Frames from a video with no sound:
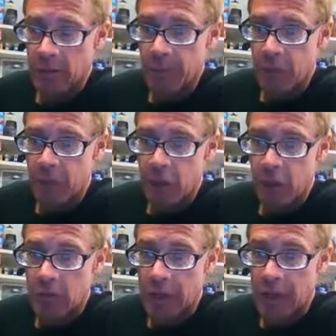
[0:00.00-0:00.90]
A pickup
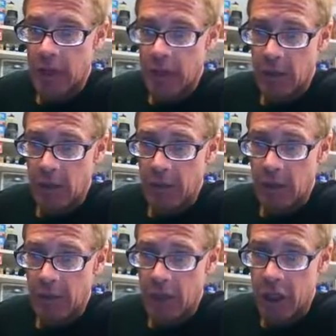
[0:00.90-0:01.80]
truck ran a
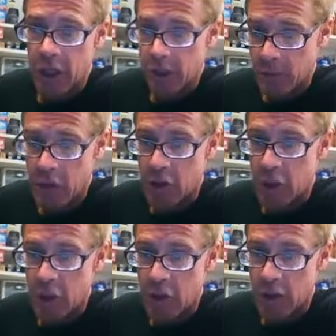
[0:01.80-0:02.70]
stop sign. He was
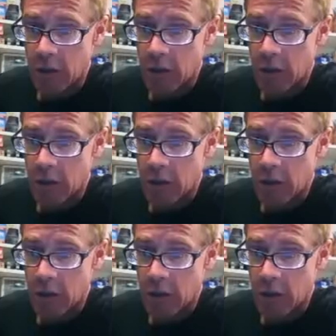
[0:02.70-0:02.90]
drunk.